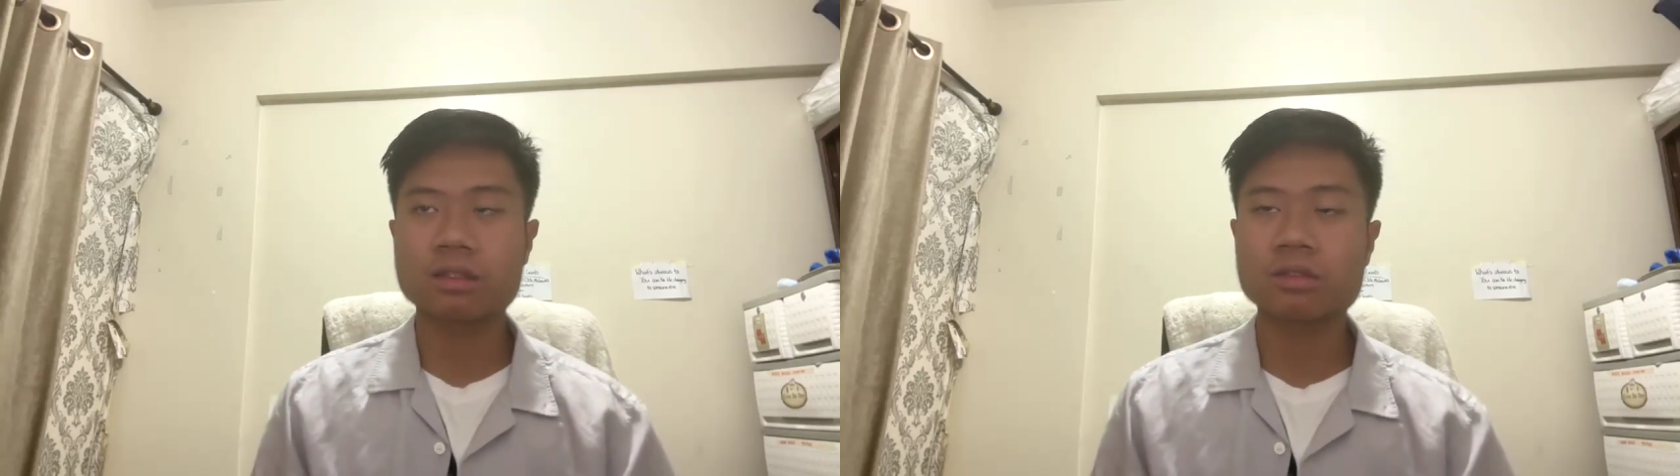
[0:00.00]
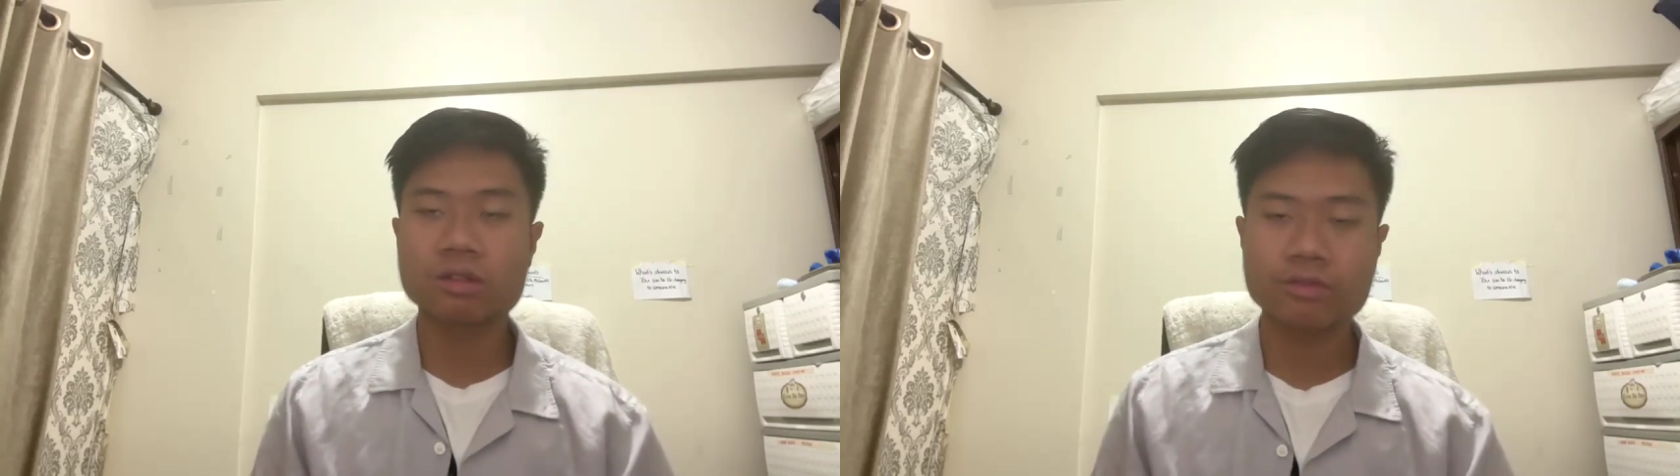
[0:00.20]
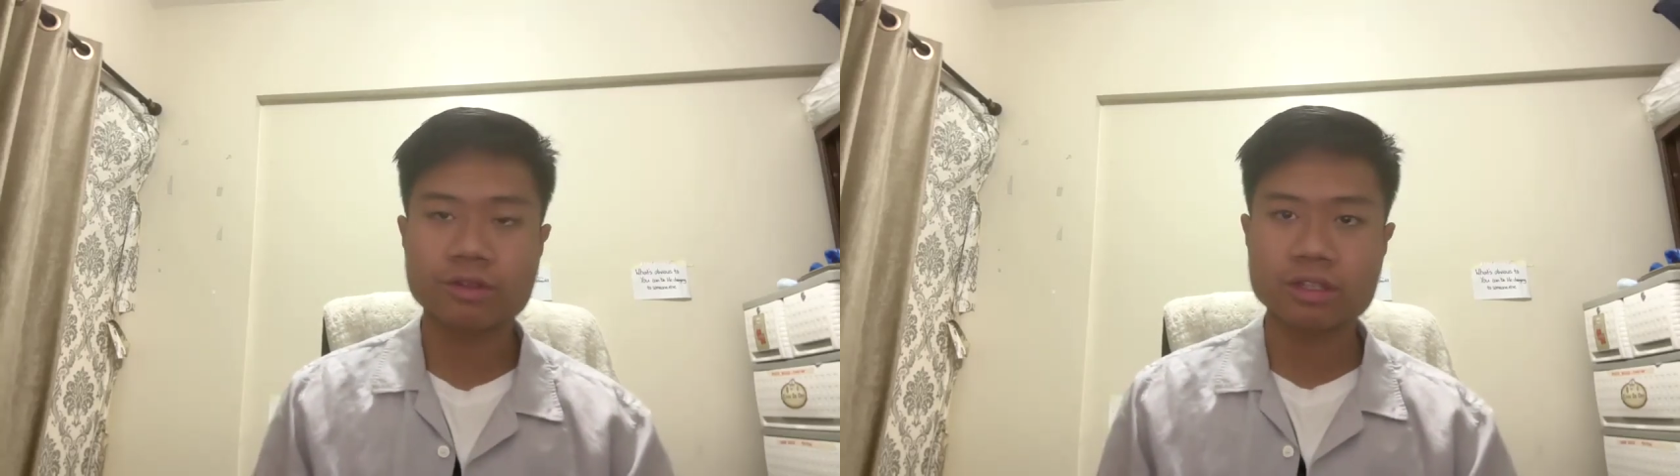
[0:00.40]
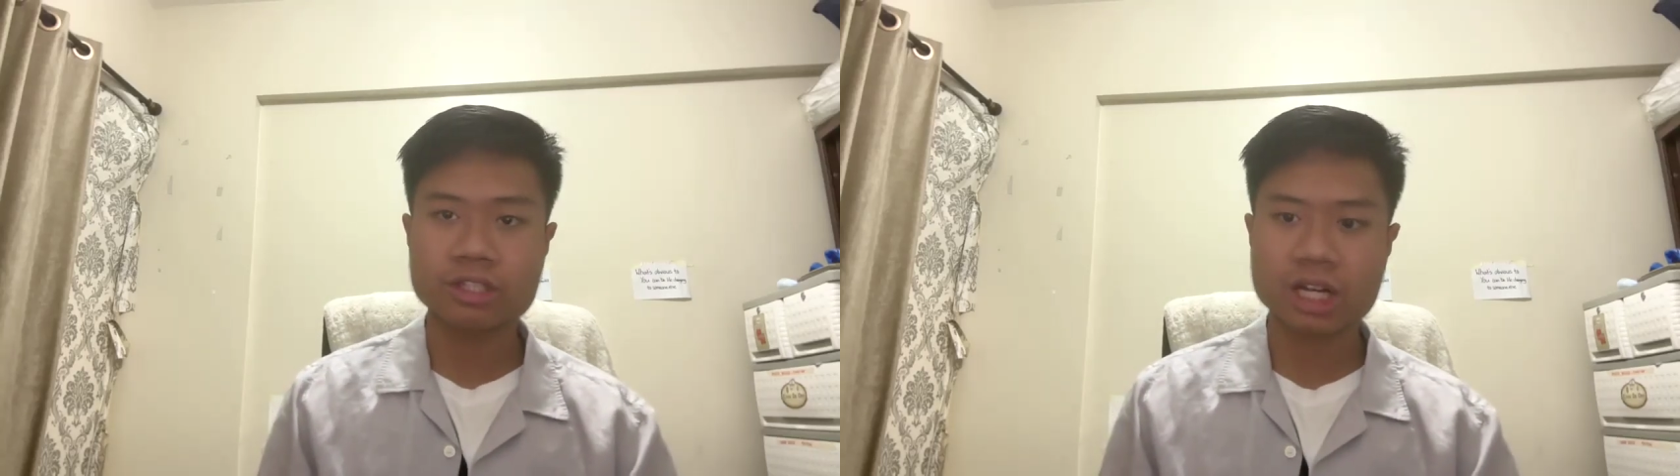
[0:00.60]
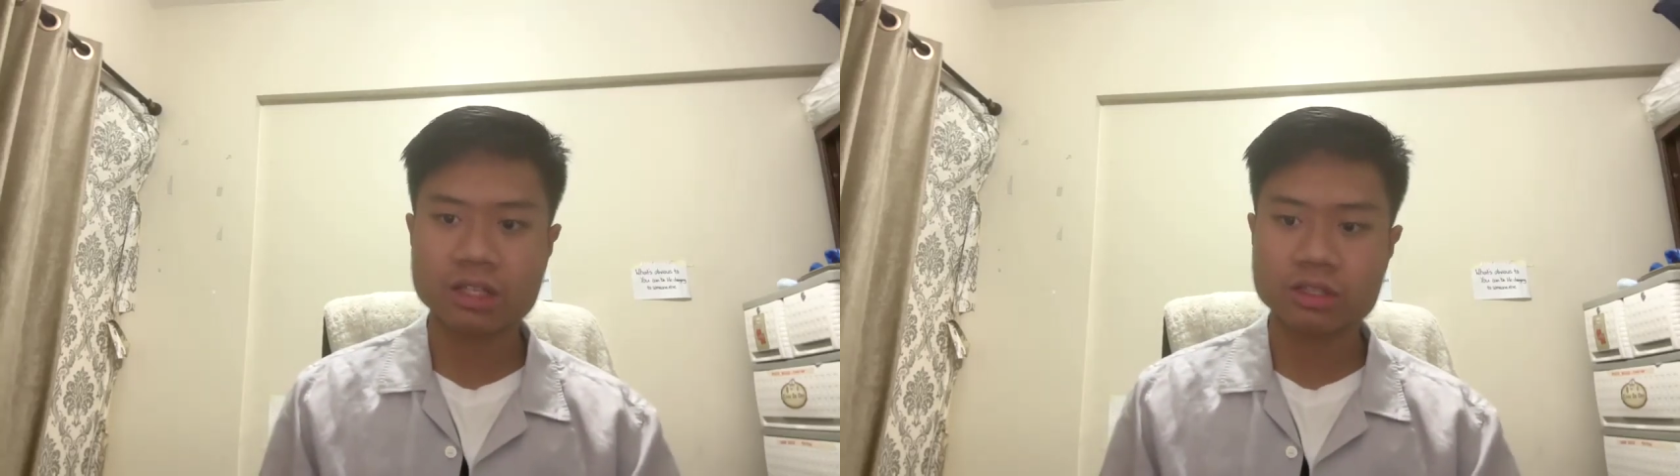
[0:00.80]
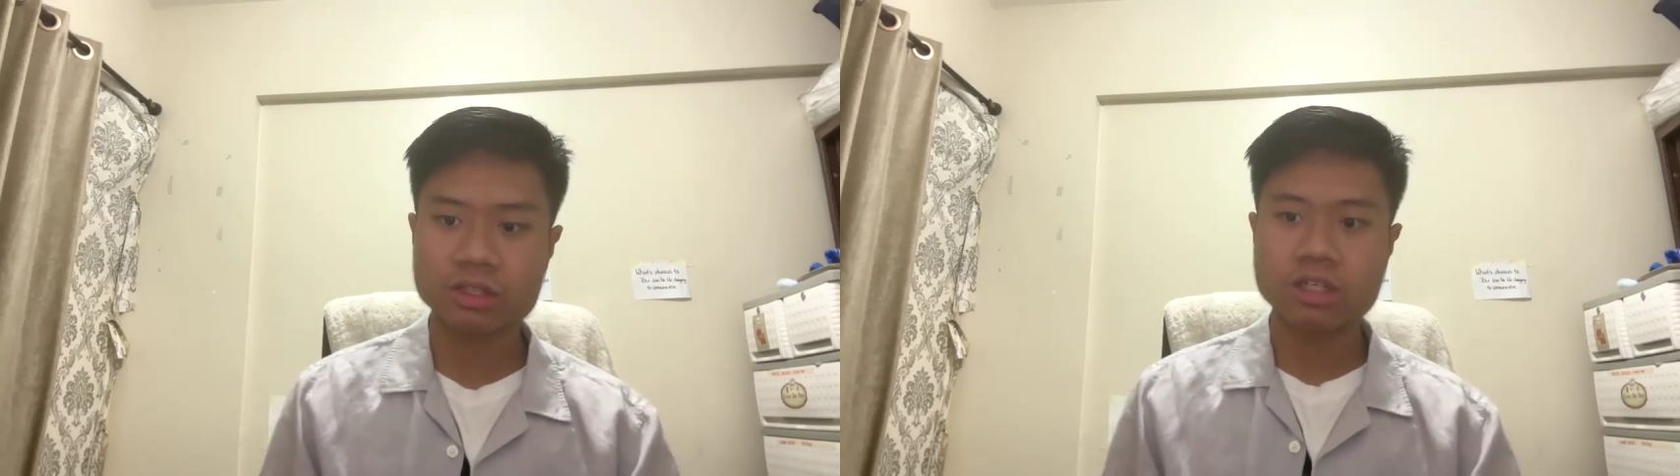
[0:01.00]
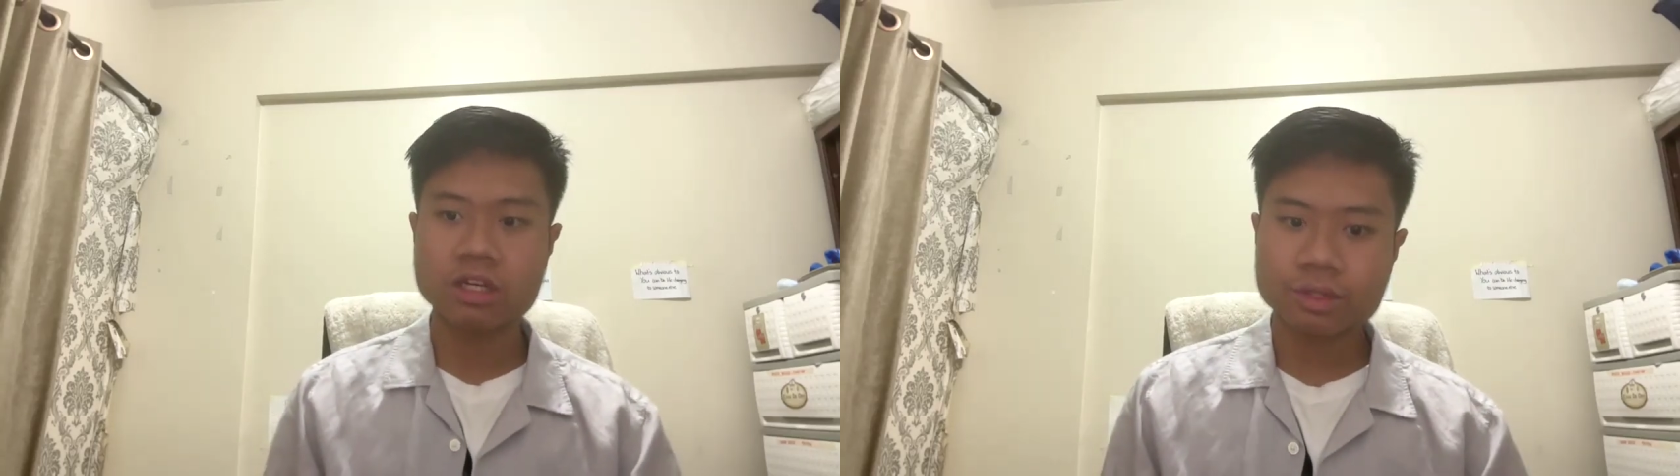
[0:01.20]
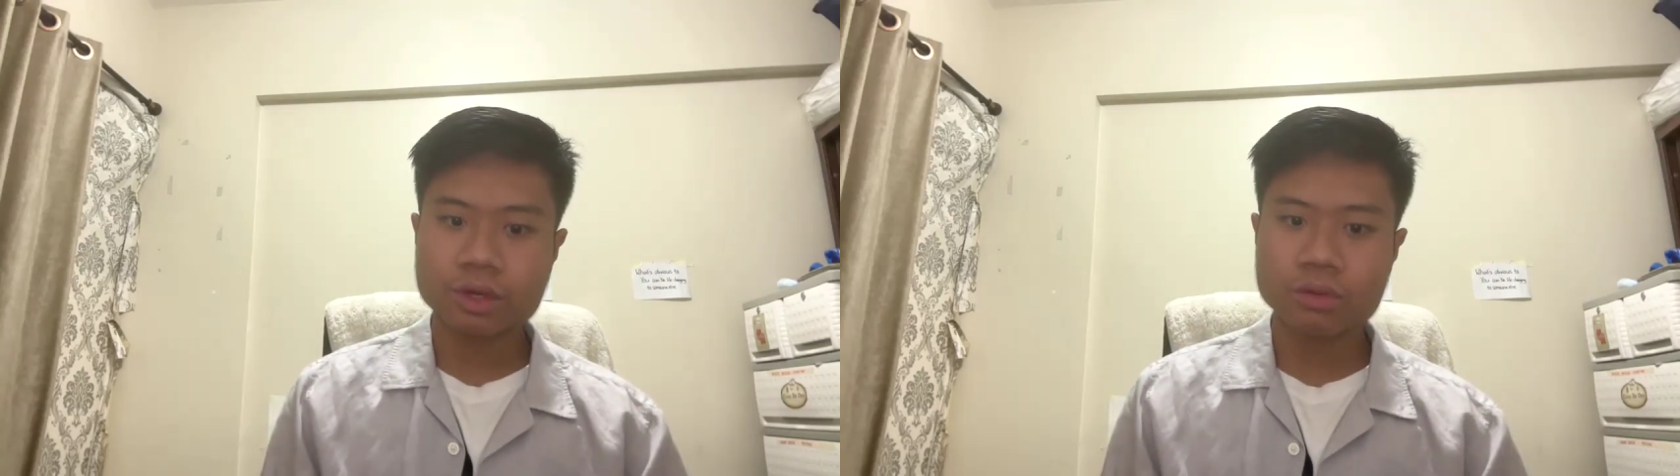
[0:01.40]
good for this challenge.
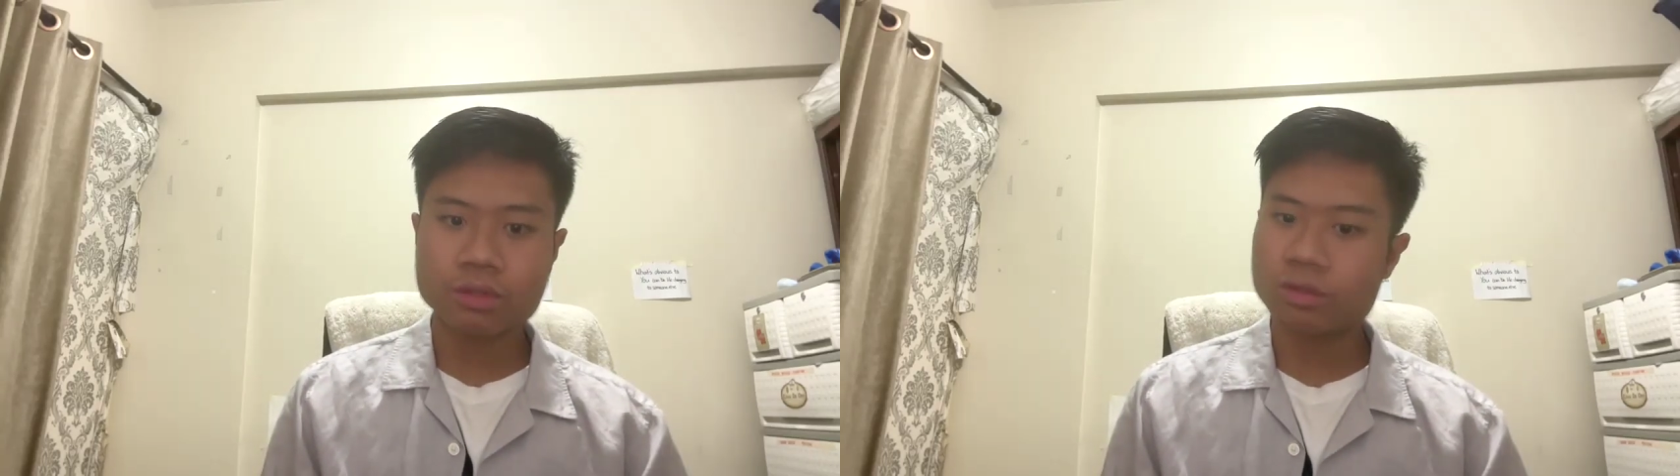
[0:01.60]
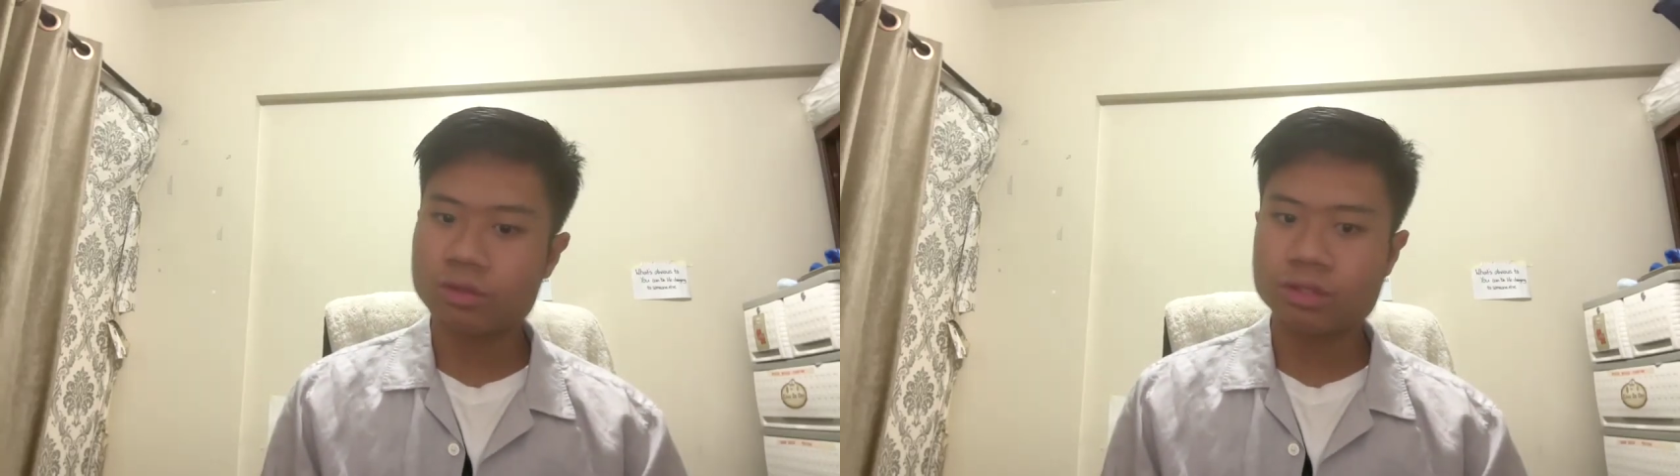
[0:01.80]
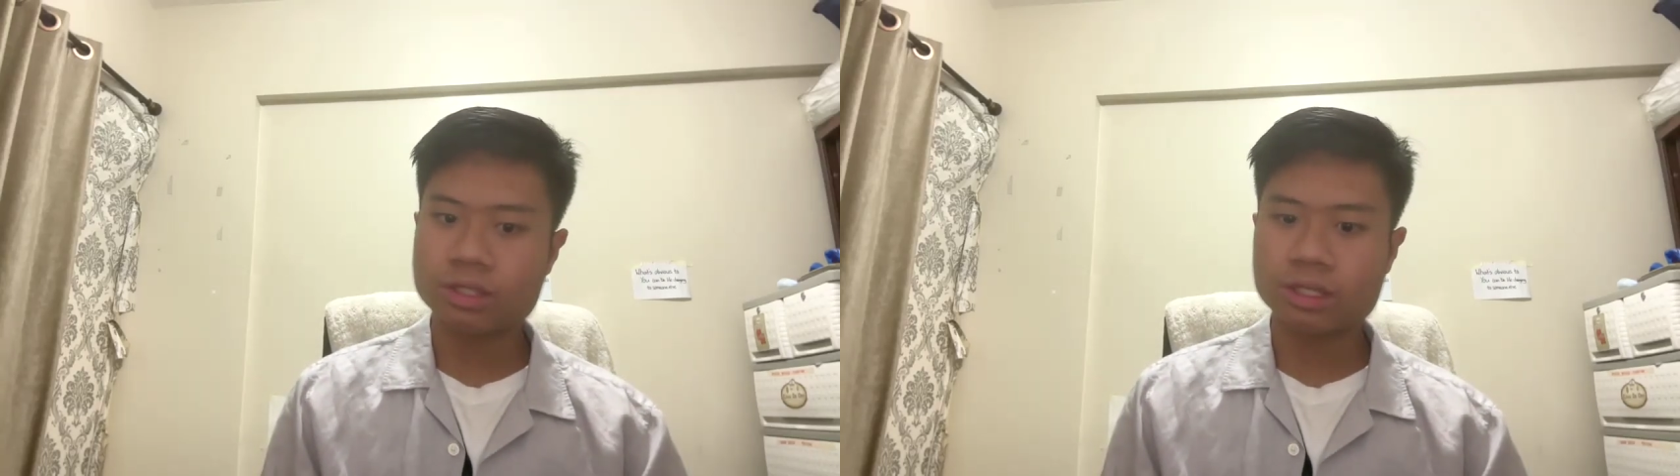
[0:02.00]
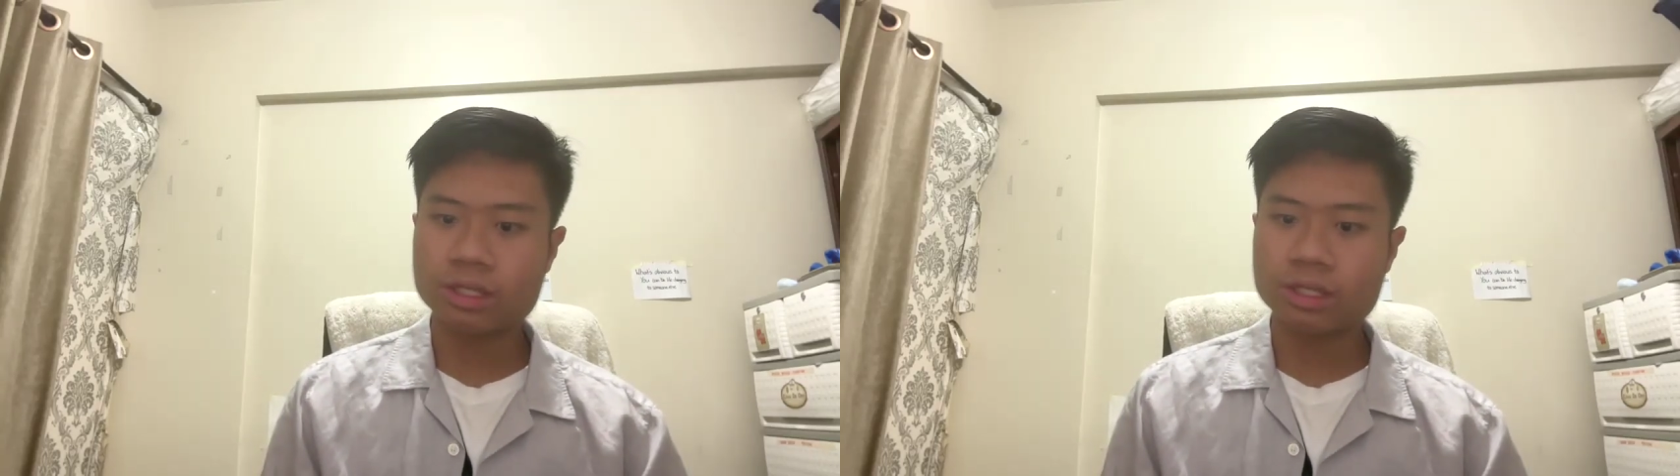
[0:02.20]
Don't use